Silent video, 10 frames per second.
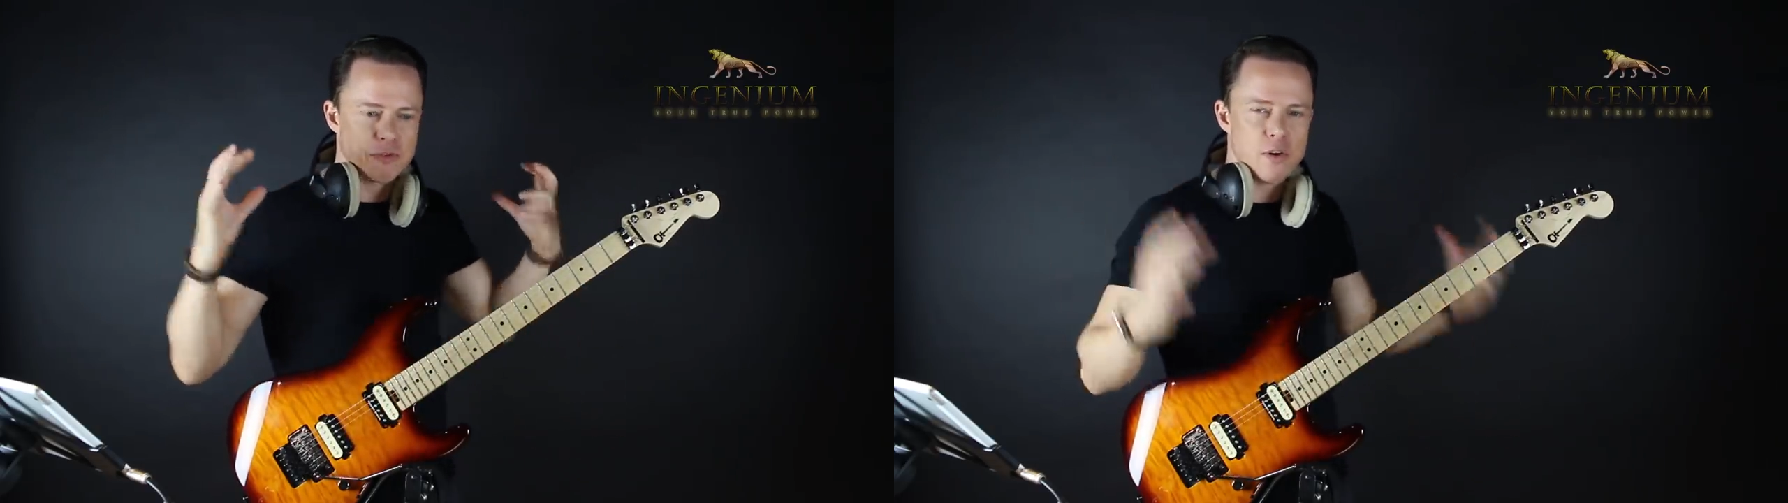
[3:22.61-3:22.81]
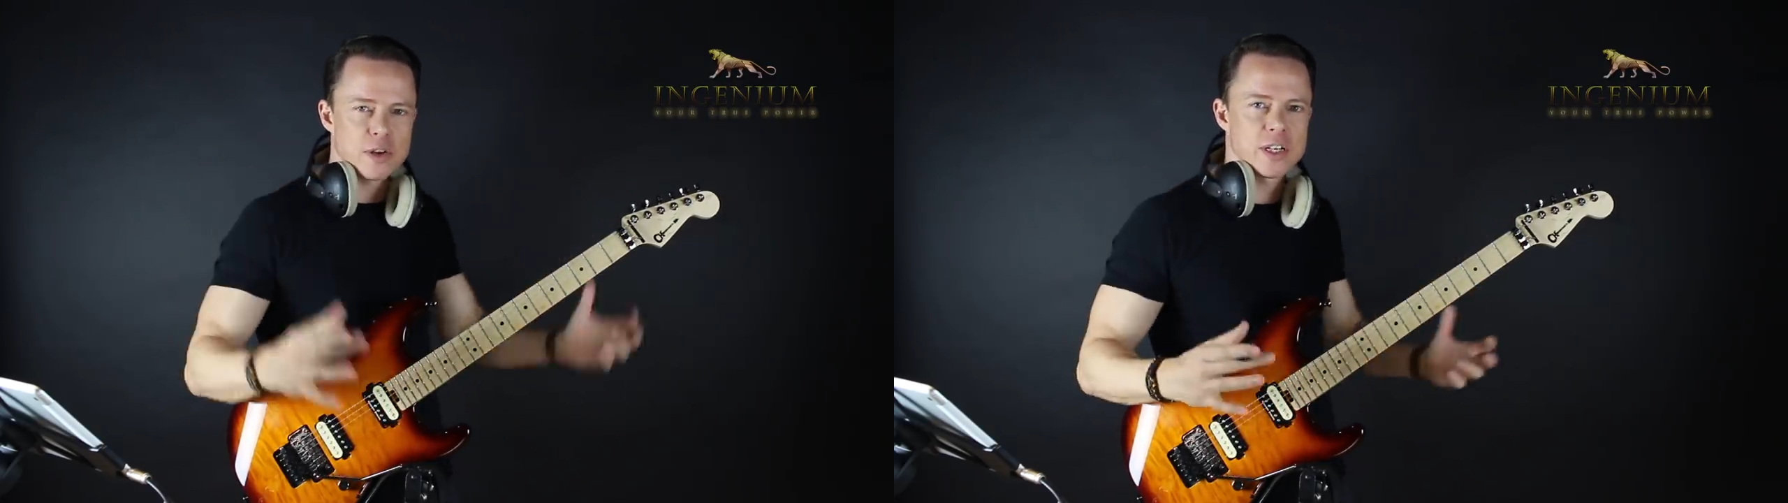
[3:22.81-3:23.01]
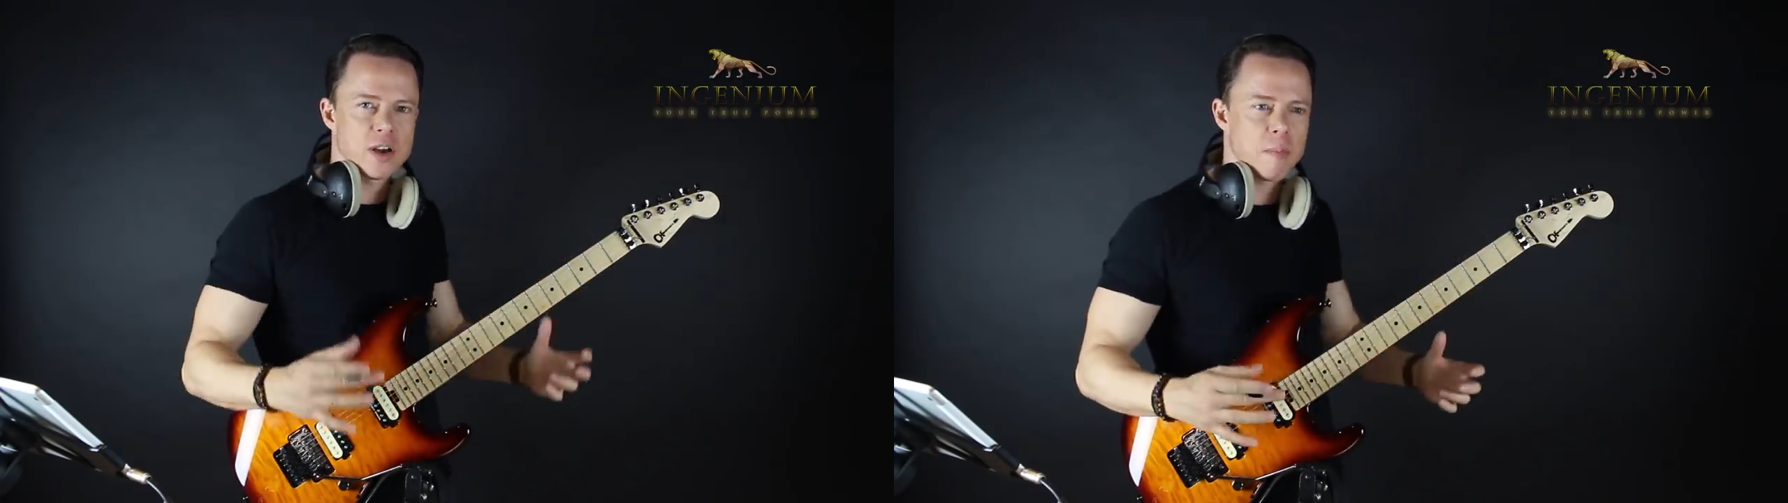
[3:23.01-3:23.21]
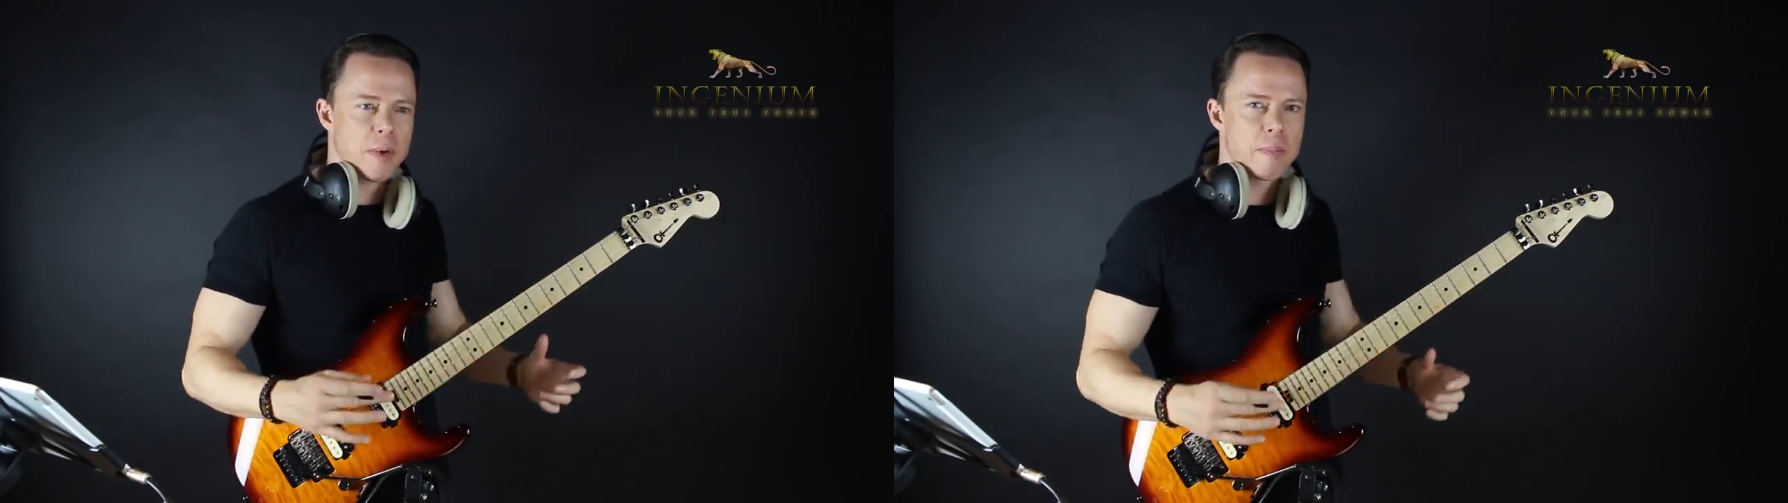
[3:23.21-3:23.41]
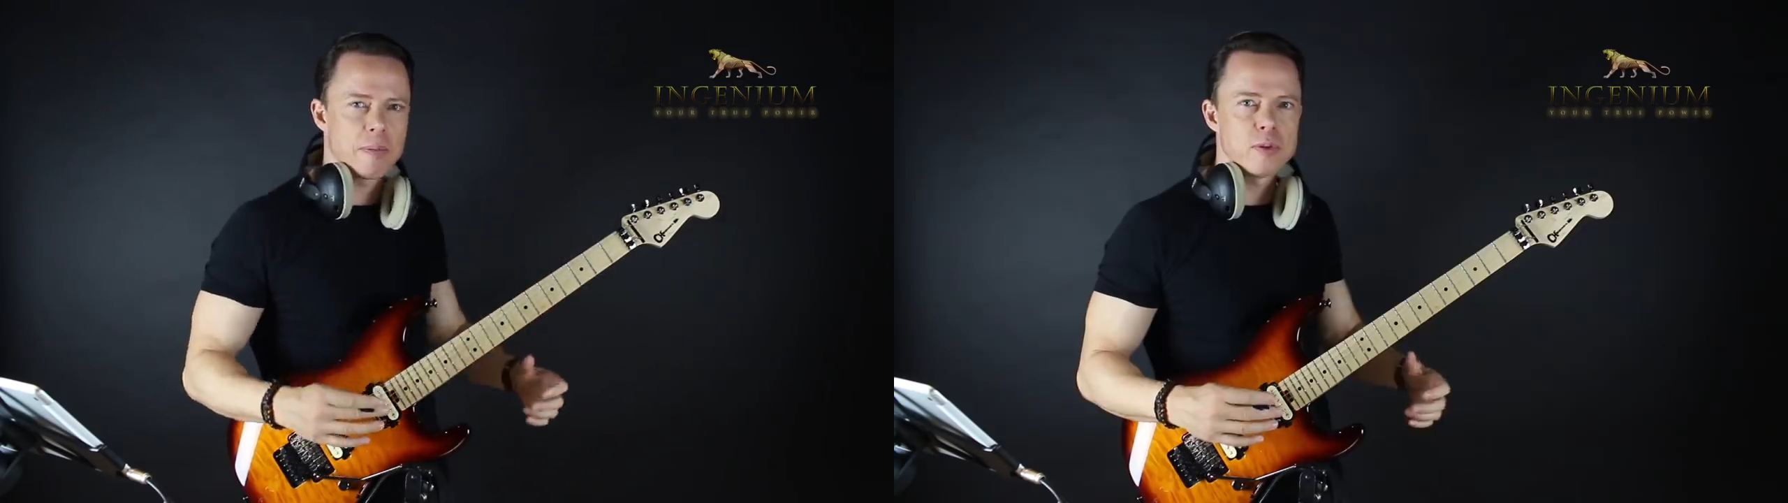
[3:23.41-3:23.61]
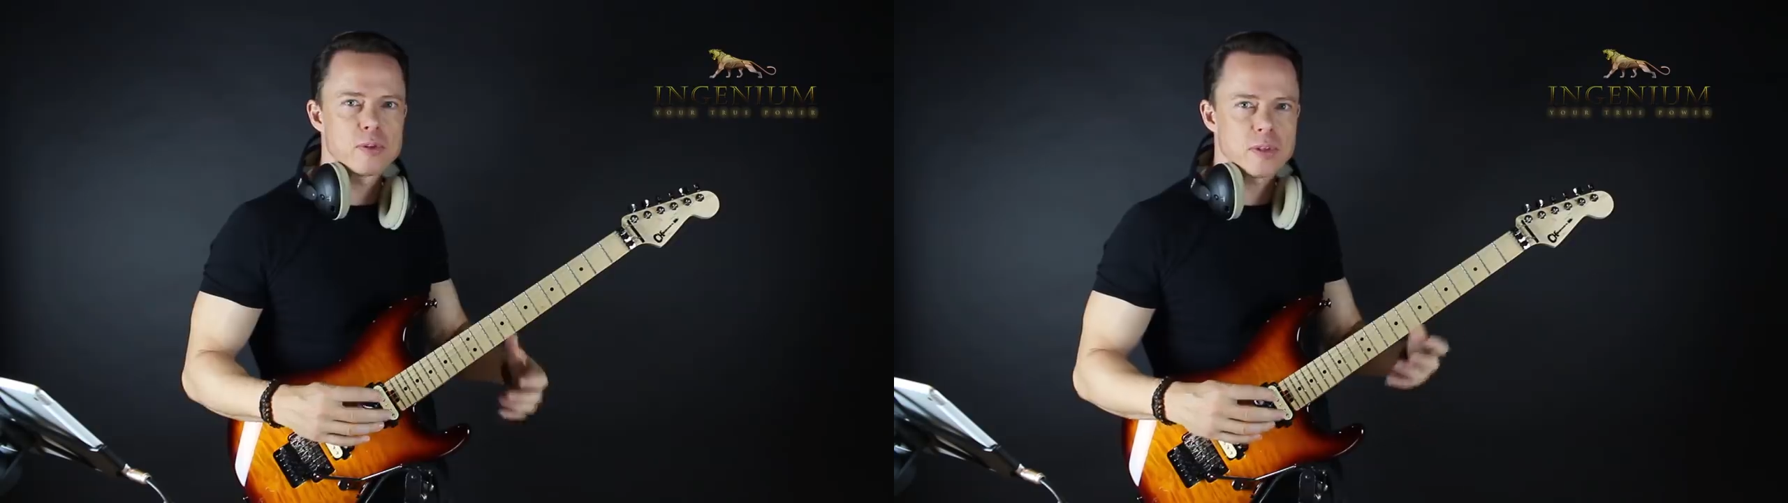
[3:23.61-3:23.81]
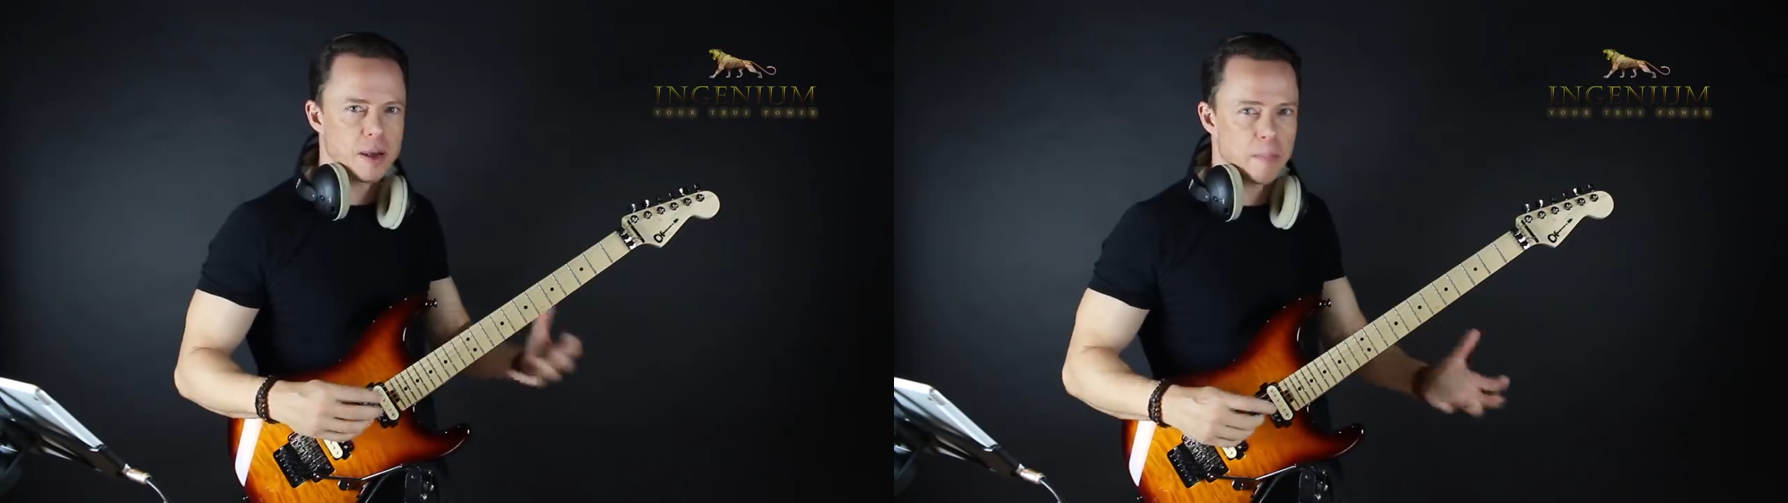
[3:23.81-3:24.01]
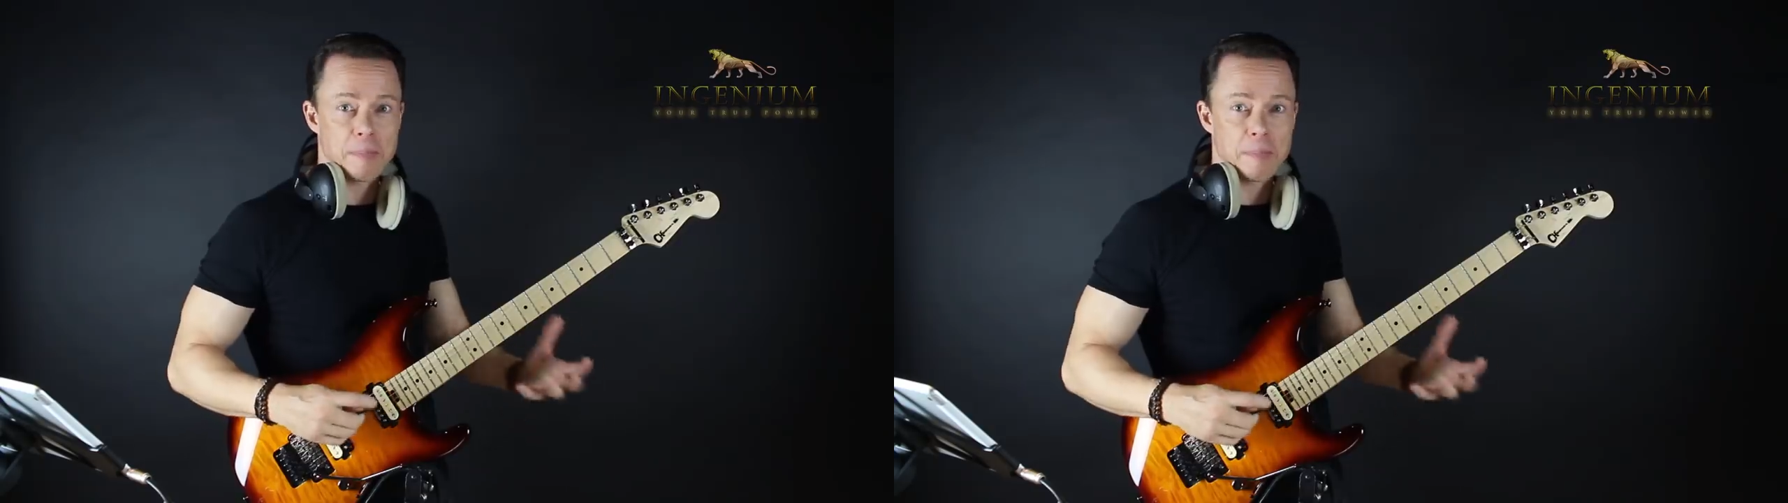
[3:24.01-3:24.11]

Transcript: focusing on my blues uh,